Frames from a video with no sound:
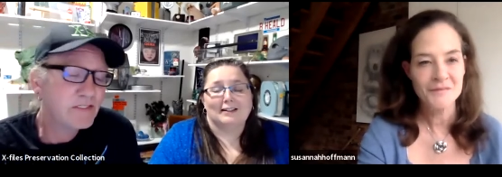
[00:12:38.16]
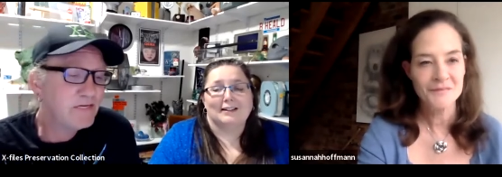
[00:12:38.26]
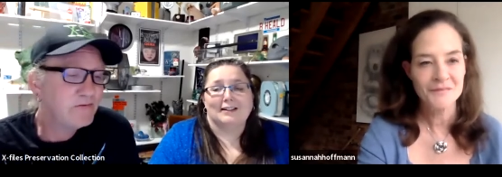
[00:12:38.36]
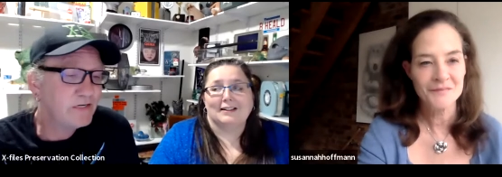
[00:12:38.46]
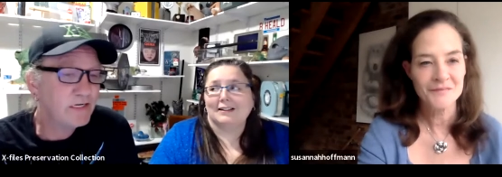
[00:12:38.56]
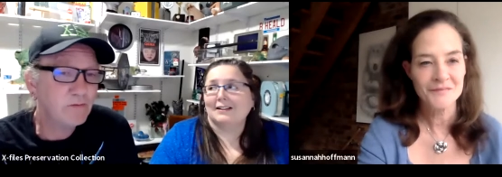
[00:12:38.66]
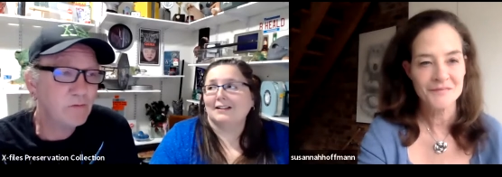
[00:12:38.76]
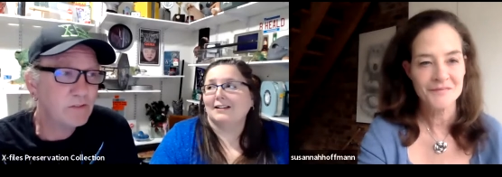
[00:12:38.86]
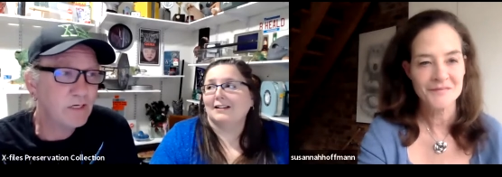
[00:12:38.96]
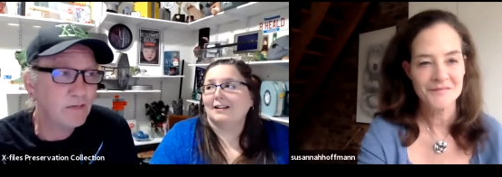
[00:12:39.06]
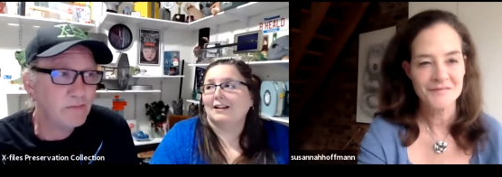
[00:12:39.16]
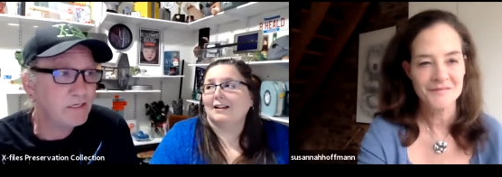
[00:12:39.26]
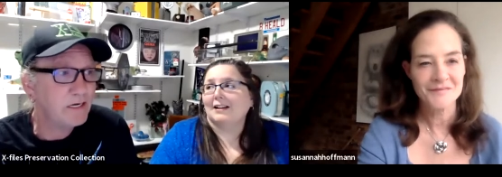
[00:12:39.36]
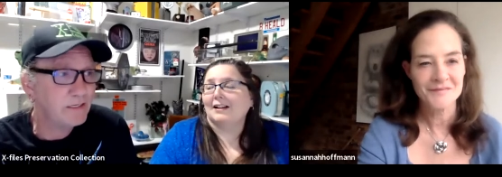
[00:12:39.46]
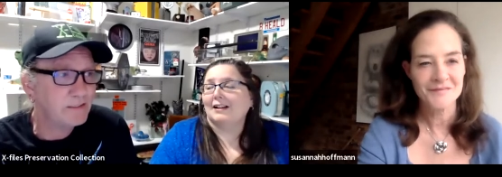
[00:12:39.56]
Speaker 1: Stephen King was, I mean,
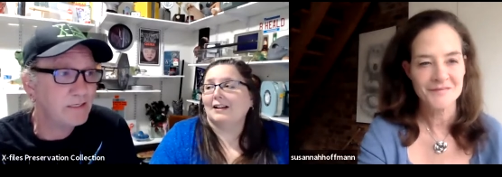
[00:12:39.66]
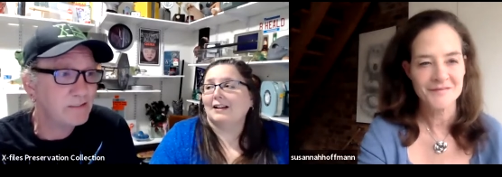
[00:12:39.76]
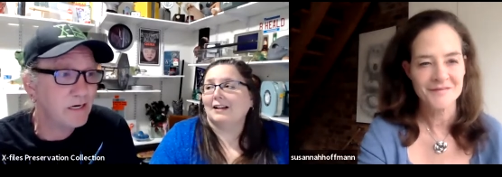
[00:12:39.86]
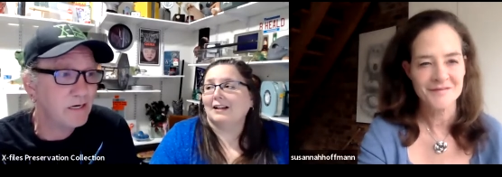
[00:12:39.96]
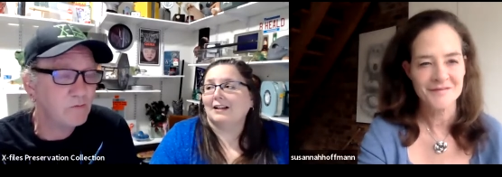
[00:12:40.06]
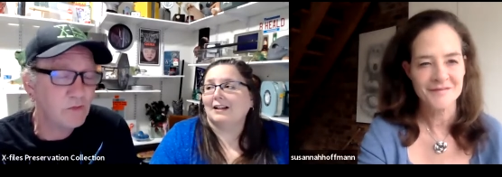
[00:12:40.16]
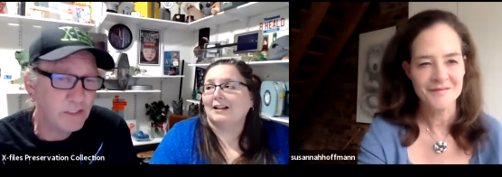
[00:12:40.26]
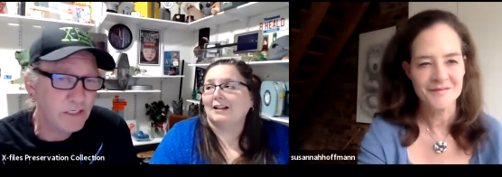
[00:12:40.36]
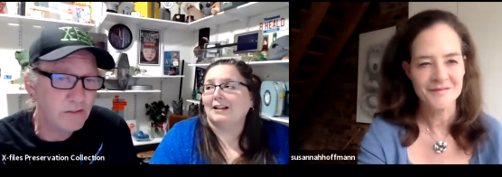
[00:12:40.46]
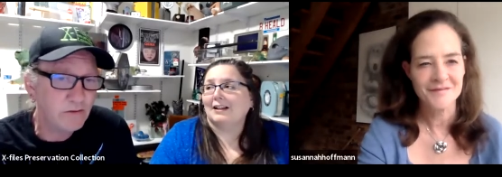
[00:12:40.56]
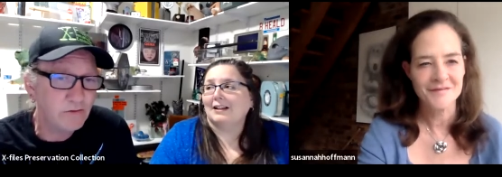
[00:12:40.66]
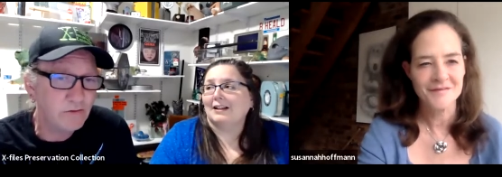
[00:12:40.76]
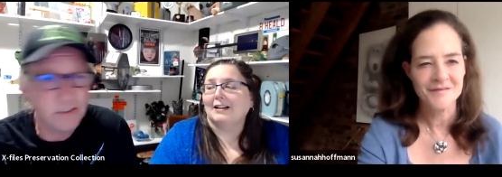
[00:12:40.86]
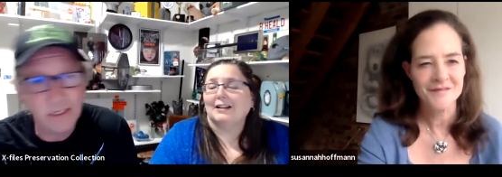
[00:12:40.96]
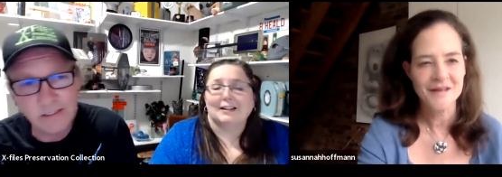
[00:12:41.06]
at that time was huge
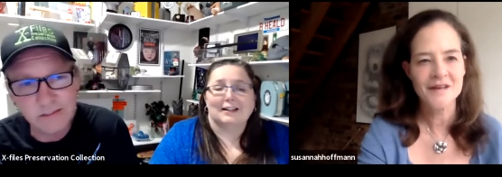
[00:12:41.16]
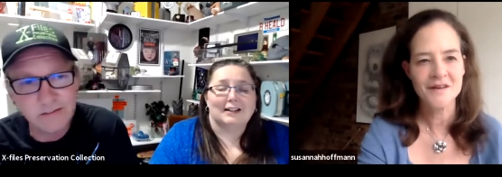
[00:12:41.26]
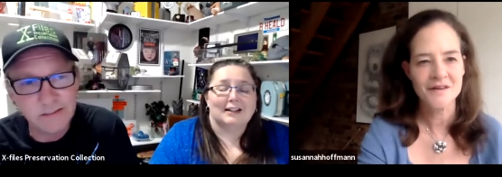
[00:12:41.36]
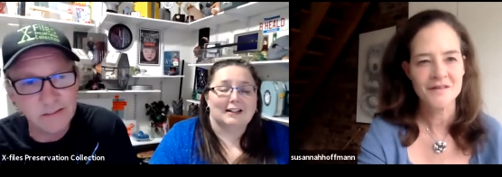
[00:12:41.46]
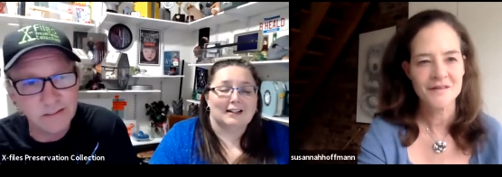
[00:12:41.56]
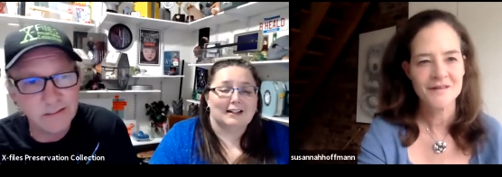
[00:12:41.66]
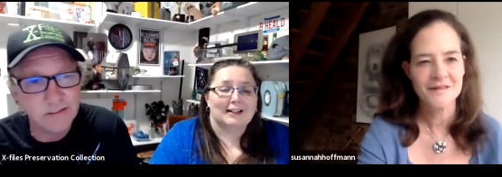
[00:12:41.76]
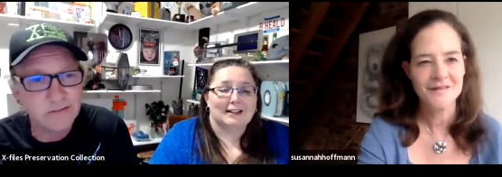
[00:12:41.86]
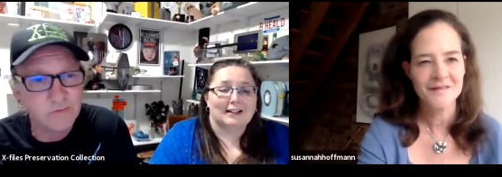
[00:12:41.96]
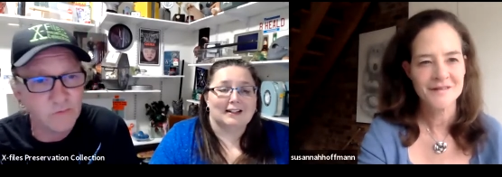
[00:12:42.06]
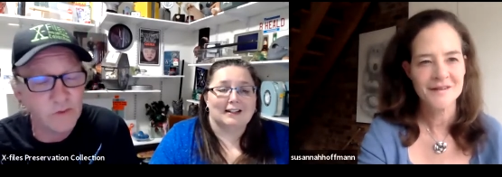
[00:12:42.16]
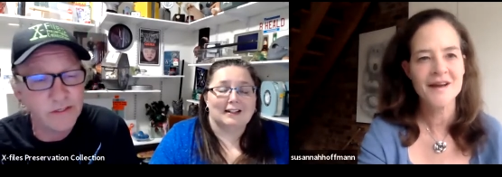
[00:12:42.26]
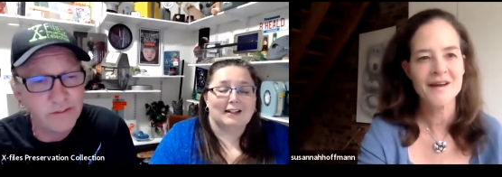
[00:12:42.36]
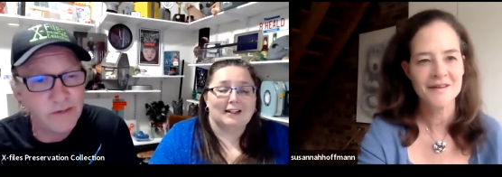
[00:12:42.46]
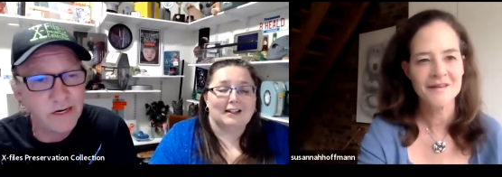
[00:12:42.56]
and he still is
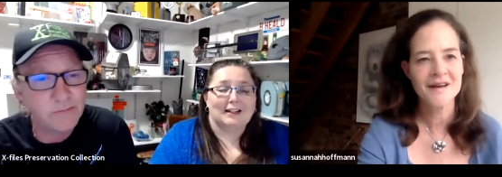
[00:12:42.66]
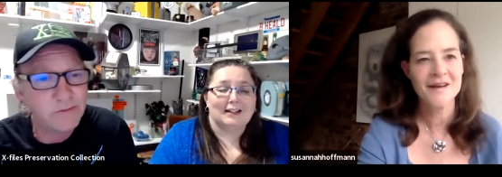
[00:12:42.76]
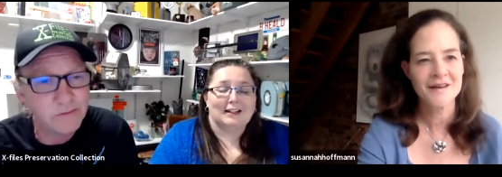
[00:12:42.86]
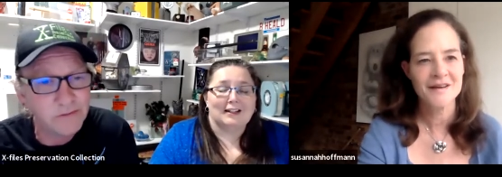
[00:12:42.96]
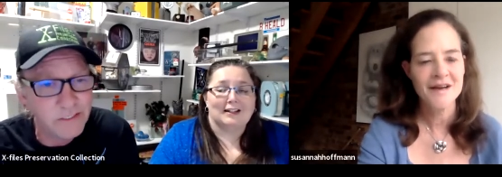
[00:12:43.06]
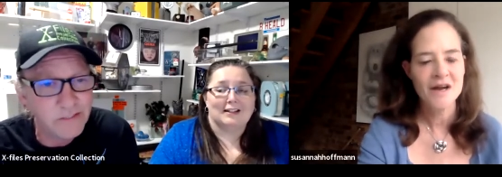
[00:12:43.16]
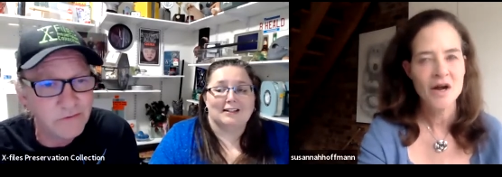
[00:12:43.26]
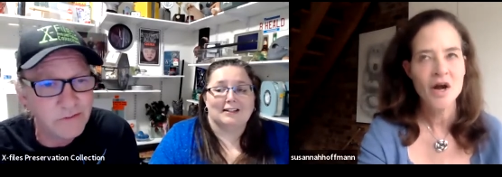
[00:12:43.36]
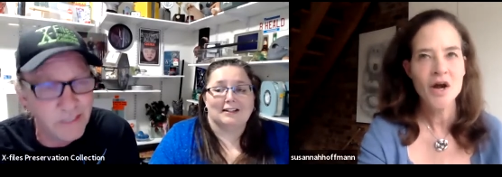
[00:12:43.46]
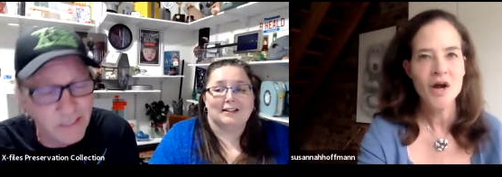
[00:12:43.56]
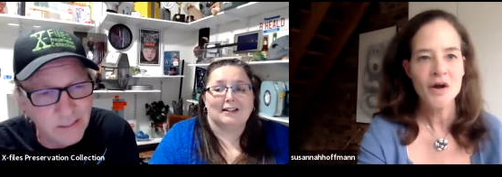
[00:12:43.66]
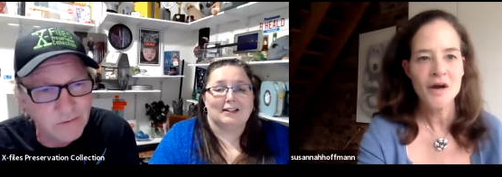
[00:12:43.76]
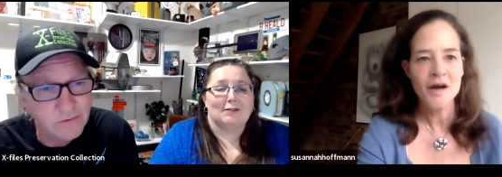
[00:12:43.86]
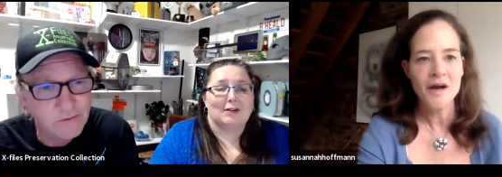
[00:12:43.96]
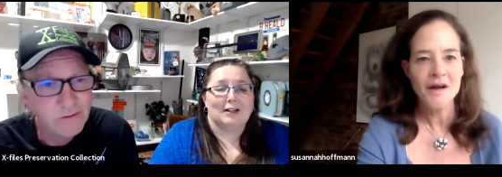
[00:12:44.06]
really yeah, popular, yeah. huge now.
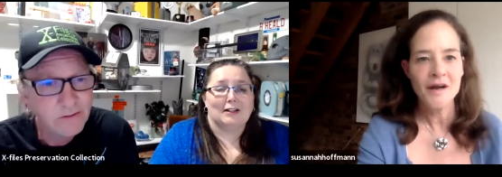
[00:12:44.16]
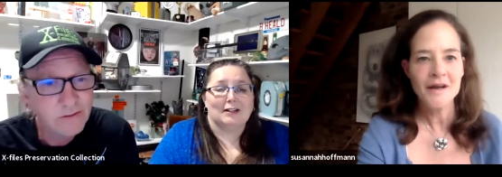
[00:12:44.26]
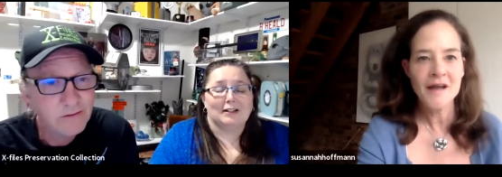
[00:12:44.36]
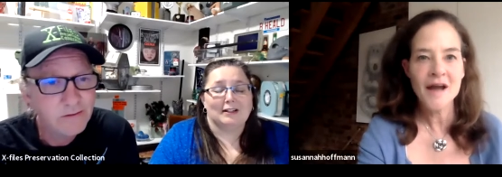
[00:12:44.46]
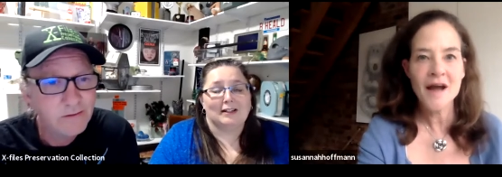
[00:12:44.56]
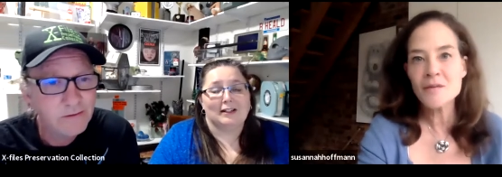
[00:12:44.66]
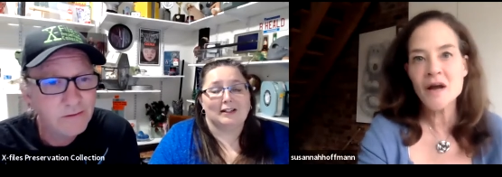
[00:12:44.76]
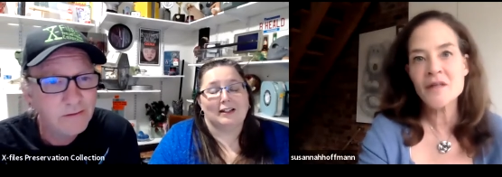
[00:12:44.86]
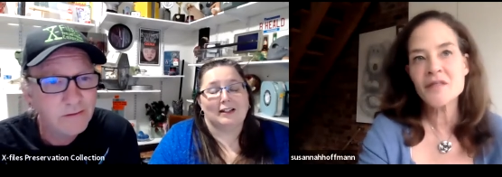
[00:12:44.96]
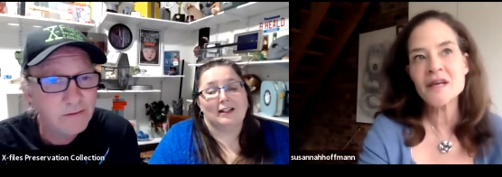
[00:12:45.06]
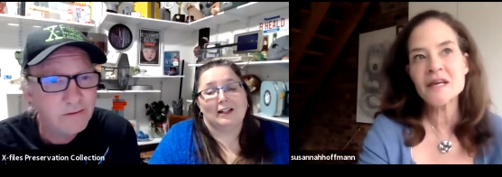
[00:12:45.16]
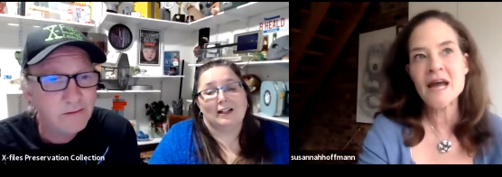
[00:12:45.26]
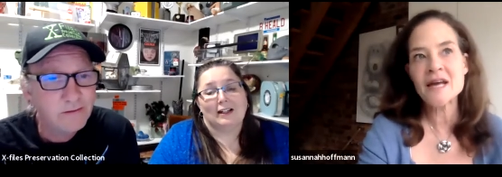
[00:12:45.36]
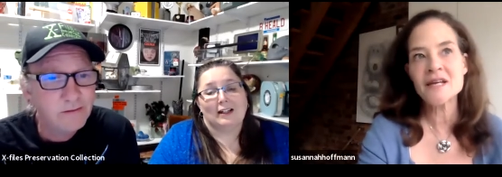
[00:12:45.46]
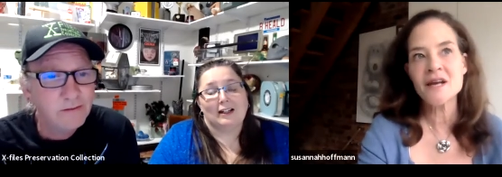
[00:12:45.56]
Speaker 2: Hmm. Yeah, I, I think it
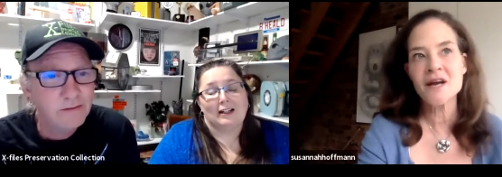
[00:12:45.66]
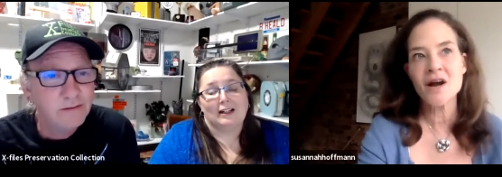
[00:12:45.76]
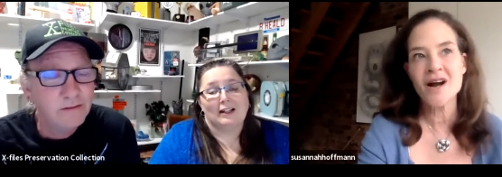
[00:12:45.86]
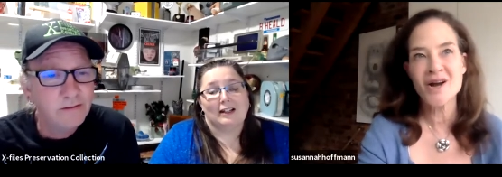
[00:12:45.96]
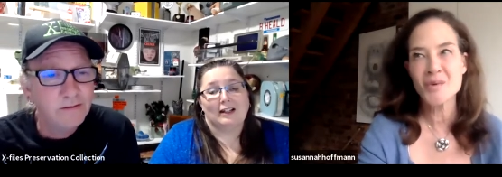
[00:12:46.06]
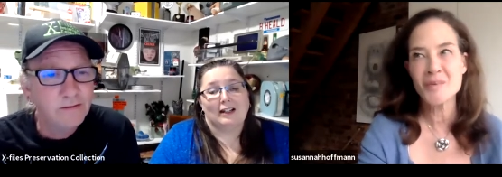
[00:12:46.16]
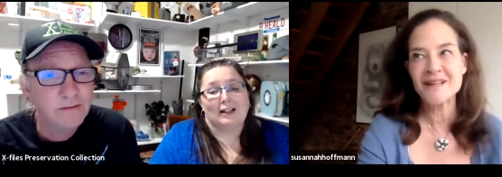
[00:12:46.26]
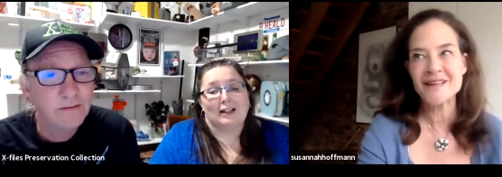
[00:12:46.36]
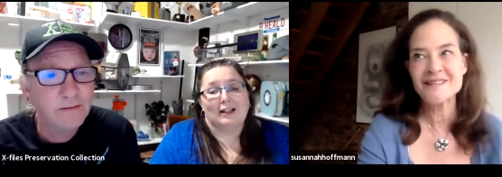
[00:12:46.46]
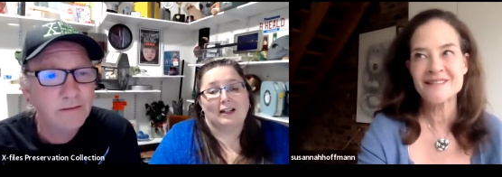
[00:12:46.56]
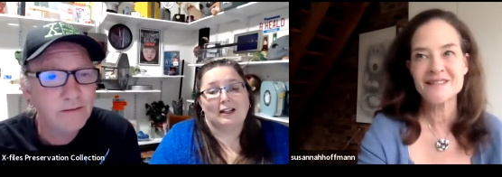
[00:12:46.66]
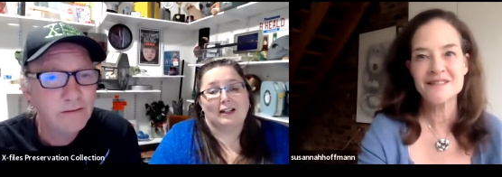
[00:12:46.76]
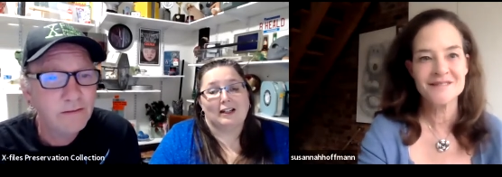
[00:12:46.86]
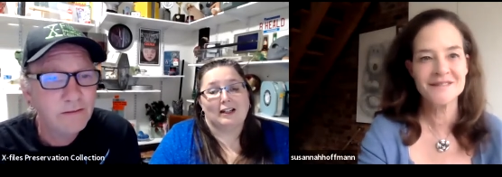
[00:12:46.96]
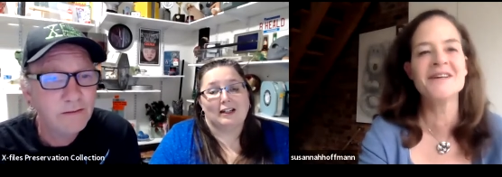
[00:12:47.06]
added a, uh, I hope he likes it.